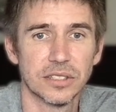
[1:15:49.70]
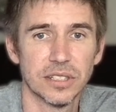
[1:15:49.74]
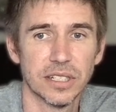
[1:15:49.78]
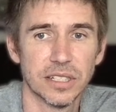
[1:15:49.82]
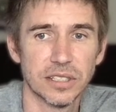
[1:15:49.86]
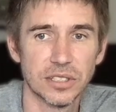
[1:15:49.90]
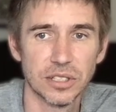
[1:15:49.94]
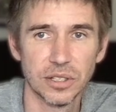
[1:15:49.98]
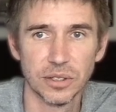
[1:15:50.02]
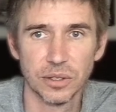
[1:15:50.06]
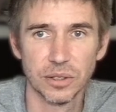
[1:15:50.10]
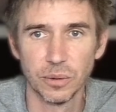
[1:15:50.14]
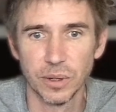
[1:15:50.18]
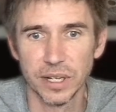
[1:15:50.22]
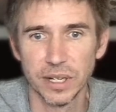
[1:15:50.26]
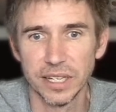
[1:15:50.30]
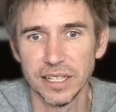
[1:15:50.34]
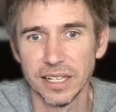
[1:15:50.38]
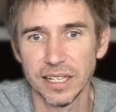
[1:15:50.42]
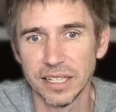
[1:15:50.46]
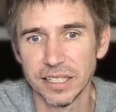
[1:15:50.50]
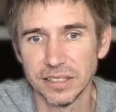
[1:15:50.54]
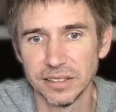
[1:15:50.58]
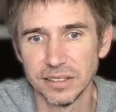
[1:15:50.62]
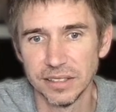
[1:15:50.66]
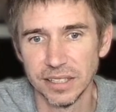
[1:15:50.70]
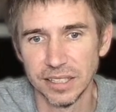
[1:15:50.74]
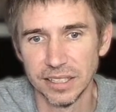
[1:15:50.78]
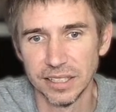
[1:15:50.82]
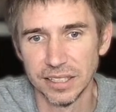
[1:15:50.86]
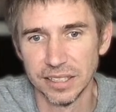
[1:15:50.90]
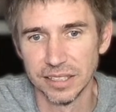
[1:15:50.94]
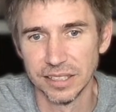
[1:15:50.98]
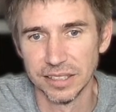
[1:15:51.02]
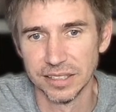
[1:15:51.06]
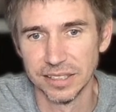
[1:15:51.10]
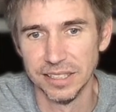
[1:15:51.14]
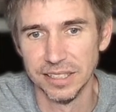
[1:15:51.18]
So the way I
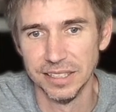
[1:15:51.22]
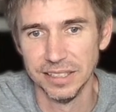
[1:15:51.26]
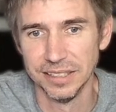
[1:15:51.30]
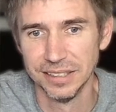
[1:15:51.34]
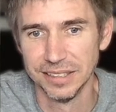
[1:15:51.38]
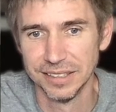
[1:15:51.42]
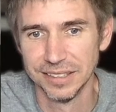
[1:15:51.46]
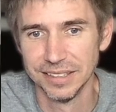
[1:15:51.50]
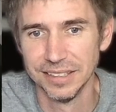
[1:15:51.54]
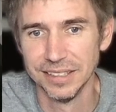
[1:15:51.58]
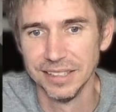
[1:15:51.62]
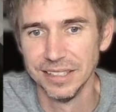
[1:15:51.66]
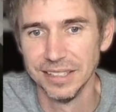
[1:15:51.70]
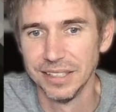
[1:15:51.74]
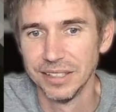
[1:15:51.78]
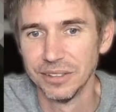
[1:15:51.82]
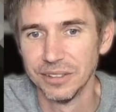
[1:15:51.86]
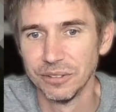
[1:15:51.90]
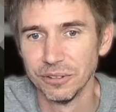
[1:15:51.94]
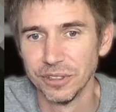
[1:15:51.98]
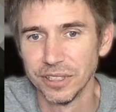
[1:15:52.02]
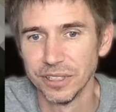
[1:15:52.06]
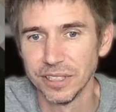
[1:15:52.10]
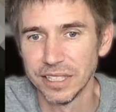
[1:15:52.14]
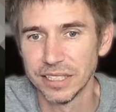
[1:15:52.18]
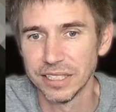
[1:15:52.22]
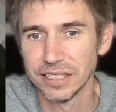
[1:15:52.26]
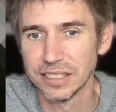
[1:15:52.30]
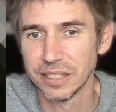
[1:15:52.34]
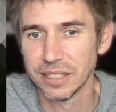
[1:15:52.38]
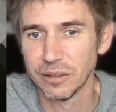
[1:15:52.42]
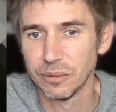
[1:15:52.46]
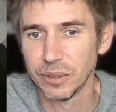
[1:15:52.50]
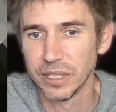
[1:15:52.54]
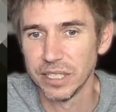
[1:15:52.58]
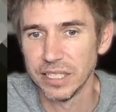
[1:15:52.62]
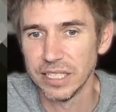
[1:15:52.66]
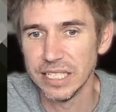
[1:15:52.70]
realized that
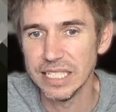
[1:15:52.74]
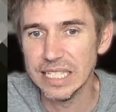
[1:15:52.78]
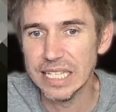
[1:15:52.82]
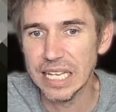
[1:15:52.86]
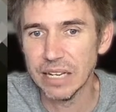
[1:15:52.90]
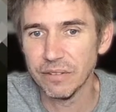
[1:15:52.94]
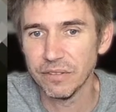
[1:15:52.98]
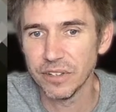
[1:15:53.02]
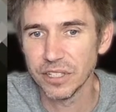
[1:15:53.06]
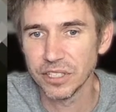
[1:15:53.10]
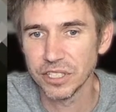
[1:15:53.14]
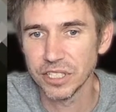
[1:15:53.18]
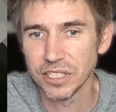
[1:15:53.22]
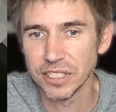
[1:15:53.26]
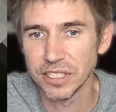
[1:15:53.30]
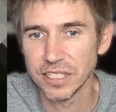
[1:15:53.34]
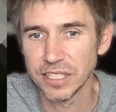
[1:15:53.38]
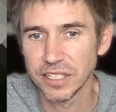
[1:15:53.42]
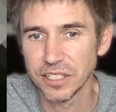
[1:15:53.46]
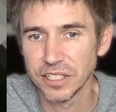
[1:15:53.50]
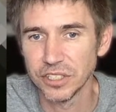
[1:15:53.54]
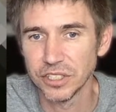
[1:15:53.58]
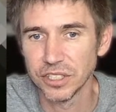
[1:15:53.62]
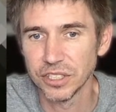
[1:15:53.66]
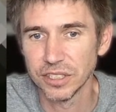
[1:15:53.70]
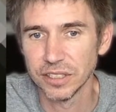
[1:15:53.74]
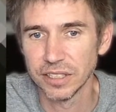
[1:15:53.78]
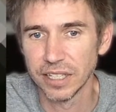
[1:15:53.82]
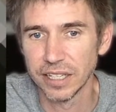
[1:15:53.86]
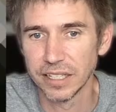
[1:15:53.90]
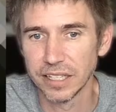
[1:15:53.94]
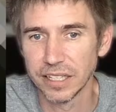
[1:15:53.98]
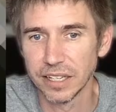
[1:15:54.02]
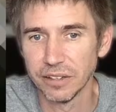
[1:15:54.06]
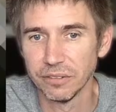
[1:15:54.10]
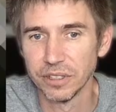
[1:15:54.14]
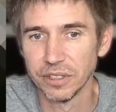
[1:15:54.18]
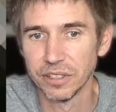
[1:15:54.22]
we need that function signature, I
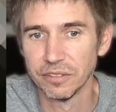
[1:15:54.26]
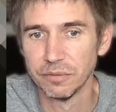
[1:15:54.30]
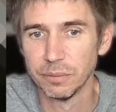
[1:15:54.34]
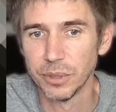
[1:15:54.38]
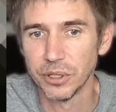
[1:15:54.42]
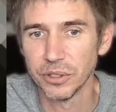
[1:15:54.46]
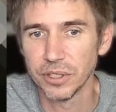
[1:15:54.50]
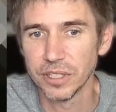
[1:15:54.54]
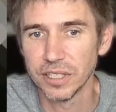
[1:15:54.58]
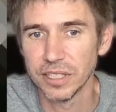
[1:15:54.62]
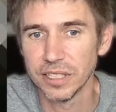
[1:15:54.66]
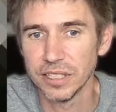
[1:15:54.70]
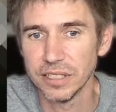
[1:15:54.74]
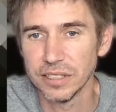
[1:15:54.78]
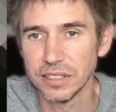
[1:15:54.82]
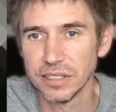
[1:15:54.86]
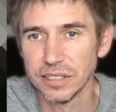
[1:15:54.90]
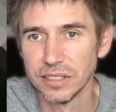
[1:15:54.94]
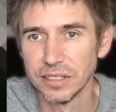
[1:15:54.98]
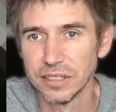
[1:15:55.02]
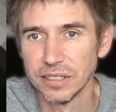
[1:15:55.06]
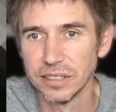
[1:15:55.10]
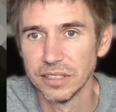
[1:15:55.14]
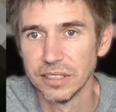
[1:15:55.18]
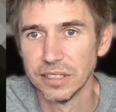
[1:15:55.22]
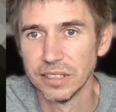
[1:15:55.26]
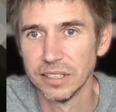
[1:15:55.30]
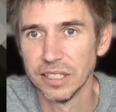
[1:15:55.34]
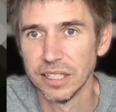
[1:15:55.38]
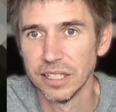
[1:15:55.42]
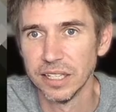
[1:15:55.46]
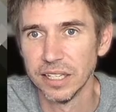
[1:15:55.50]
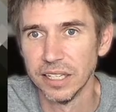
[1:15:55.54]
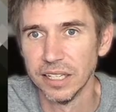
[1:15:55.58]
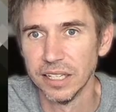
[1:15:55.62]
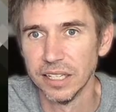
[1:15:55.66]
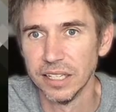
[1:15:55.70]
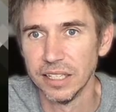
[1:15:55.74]
got rid of both of these,
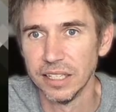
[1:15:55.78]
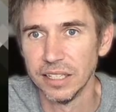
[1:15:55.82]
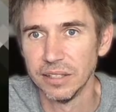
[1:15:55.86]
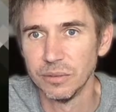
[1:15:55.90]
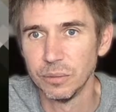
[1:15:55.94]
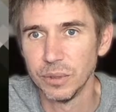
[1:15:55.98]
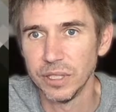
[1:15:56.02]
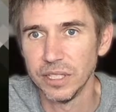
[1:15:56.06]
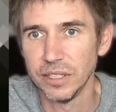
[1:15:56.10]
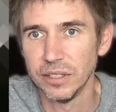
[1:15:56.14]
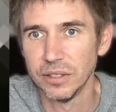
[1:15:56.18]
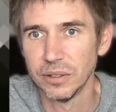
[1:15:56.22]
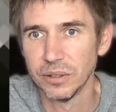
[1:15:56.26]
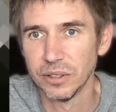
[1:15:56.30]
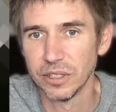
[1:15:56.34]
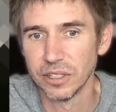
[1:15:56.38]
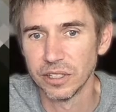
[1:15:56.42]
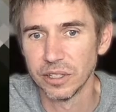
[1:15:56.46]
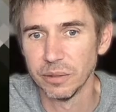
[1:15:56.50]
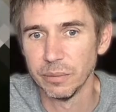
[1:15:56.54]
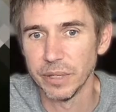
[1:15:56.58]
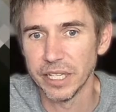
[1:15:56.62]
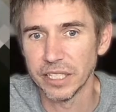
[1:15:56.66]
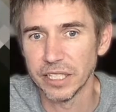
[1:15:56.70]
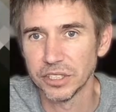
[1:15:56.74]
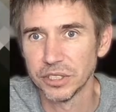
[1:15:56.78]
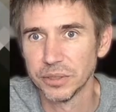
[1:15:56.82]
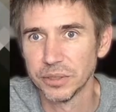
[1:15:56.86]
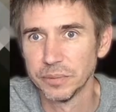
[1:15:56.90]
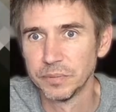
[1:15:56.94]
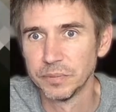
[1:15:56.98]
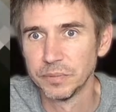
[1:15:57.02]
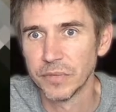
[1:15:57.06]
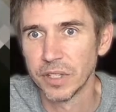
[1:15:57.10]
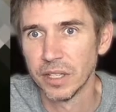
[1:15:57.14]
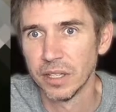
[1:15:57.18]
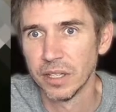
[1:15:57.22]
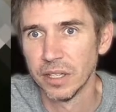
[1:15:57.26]
and we no longer match.
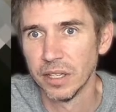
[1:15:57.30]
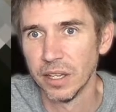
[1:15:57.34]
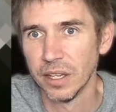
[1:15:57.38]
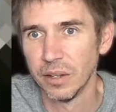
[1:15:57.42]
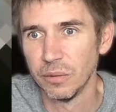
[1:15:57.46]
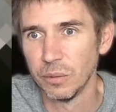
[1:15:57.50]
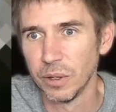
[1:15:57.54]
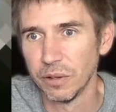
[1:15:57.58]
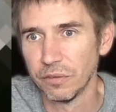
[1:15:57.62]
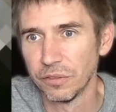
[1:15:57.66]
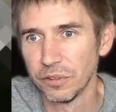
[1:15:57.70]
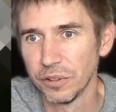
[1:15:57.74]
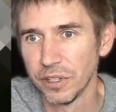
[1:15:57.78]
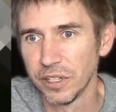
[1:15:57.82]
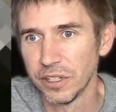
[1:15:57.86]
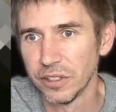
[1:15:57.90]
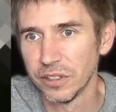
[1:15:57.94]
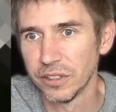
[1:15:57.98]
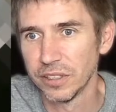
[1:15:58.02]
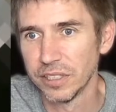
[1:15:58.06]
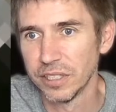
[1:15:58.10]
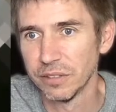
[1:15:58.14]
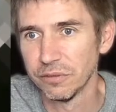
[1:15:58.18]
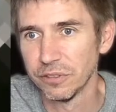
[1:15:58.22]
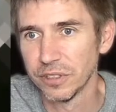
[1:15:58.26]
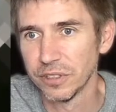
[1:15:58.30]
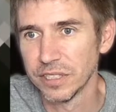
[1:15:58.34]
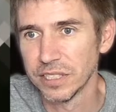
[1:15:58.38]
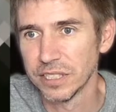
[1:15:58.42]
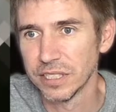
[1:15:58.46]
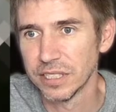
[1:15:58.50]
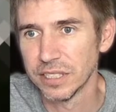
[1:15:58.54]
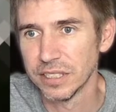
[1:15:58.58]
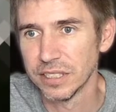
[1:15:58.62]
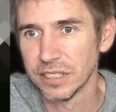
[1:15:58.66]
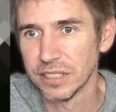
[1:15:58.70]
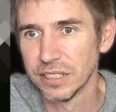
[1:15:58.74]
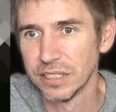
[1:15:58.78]
And we have 300
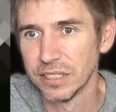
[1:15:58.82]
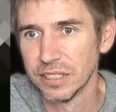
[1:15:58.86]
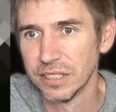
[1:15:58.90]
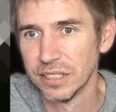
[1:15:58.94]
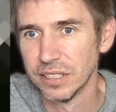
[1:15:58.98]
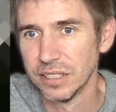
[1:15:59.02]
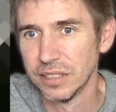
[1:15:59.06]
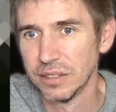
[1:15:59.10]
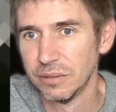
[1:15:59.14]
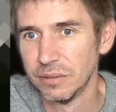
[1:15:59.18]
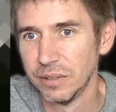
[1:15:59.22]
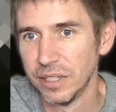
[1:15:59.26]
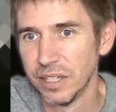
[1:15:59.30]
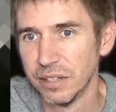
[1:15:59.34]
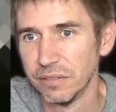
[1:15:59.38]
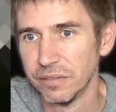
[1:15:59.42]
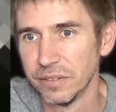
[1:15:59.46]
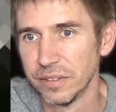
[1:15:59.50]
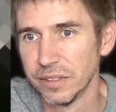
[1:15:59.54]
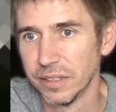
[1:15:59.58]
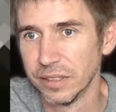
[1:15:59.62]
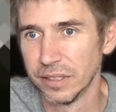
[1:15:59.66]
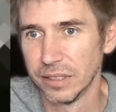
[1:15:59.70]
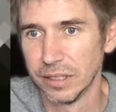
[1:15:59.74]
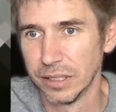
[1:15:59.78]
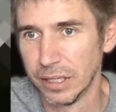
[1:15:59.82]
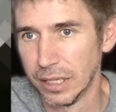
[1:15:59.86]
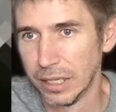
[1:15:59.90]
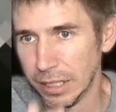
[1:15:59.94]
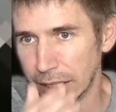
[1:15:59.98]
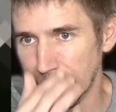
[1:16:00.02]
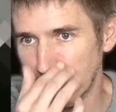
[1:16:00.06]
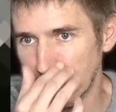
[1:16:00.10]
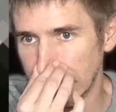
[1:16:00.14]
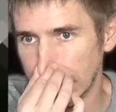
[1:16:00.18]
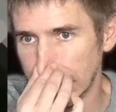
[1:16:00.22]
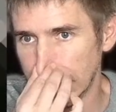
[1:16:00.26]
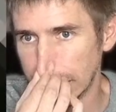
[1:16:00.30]
differences. We have
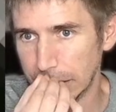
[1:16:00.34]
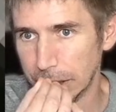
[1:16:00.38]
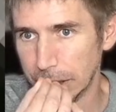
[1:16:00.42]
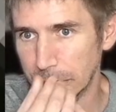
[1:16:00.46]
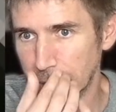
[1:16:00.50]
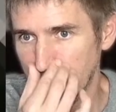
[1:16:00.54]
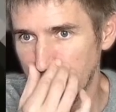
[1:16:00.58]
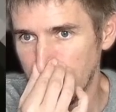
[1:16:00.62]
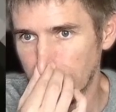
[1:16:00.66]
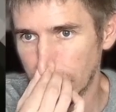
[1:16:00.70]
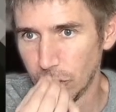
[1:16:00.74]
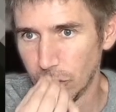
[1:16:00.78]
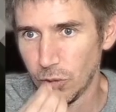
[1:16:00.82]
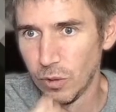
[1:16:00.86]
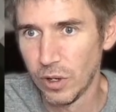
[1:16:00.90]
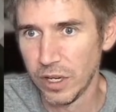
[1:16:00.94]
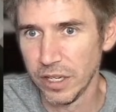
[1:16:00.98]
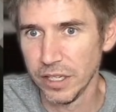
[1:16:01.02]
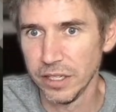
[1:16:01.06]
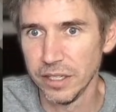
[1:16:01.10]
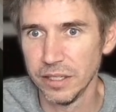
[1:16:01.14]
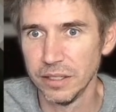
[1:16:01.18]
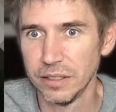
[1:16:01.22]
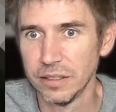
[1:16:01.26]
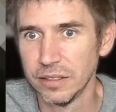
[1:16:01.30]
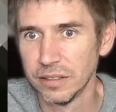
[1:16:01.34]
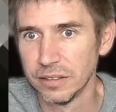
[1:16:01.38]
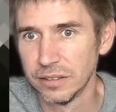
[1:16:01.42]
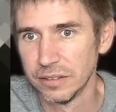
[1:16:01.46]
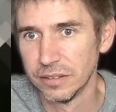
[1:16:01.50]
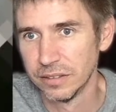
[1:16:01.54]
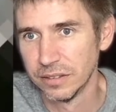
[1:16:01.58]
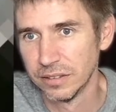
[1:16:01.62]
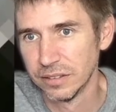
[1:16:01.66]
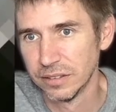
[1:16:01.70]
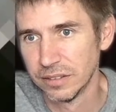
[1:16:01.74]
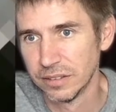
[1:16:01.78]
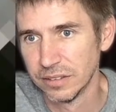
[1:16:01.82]
one
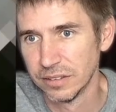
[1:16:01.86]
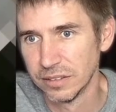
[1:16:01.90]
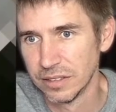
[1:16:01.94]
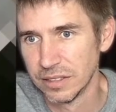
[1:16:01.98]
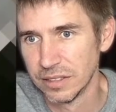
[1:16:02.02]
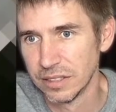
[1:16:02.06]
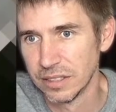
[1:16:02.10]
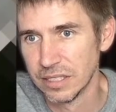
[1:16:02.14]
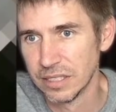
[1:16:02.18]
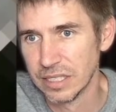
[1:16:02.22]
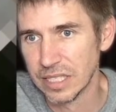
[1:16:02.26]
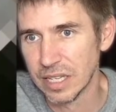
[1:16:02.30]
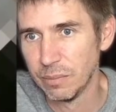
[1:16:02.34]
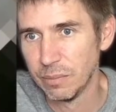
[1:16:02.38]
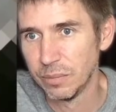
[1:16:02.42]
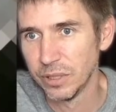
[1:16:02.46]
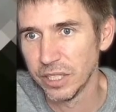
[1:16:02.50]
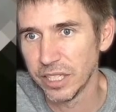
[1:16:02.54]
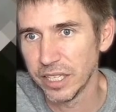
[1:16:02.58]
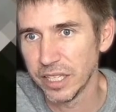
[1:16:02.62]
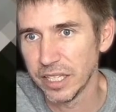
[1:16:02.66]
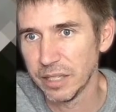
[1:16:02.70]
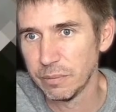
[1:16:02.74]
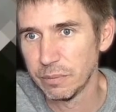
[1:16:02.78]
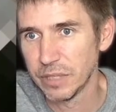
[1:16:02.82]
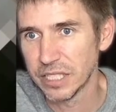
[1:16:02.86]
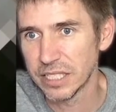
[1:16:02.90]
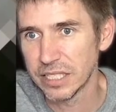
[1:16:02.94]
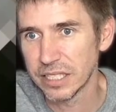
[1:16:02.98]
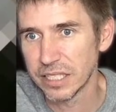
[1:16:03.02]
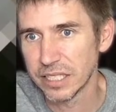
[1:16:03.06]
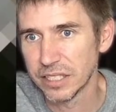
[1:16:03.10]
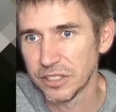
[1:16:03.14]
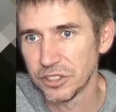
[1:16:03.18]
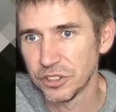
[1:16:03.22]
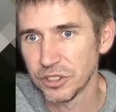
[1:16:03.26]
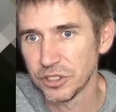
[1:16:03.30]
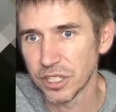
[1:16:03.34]
completely missing
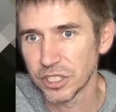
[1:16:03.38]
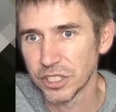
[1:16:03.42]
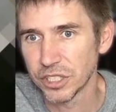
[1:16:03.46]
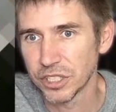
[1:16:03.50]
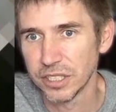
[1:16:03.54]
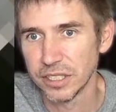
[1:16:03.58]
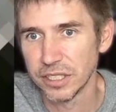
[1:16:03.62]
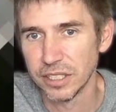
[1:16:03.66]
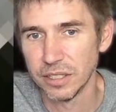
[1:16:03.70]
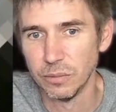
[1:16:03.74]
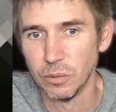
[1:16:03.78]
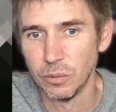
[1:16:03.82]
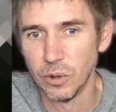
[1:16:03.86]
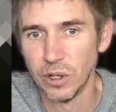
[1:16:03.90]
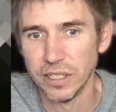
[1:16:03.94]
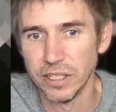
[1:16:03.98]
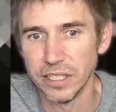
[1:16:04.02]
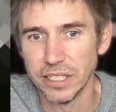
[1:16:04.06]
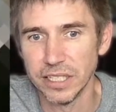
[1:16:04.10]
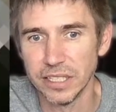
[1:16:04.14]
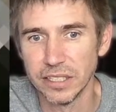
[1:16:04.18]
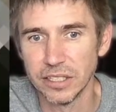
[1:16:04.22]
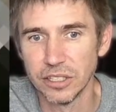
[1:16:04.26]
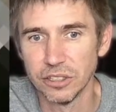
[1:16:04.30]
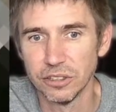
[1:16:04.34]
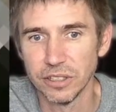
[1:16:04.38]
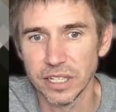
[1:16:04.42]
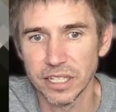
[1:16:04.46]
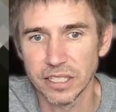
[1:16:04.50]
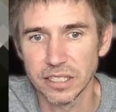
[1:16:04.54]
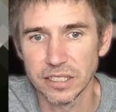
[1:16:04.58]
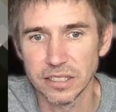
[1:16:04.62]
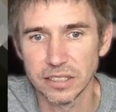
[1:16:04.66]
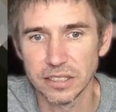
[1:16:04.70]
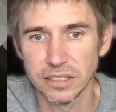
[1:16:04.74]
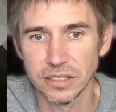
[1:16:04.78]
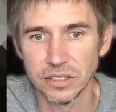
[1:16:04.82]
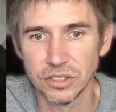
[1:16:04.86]
instruction and one incorrect
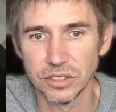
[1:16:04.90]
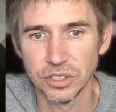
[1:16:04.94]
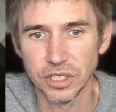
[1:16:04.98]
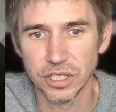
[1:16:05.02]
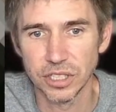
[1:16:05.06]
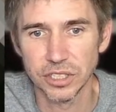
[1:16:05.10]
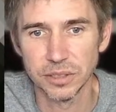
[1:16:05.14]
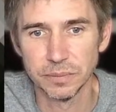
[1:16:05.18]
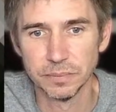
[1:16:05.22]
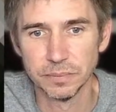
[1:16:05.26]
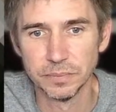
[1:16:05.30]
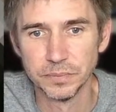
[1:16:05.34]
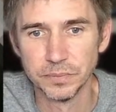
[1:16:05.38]
instruction.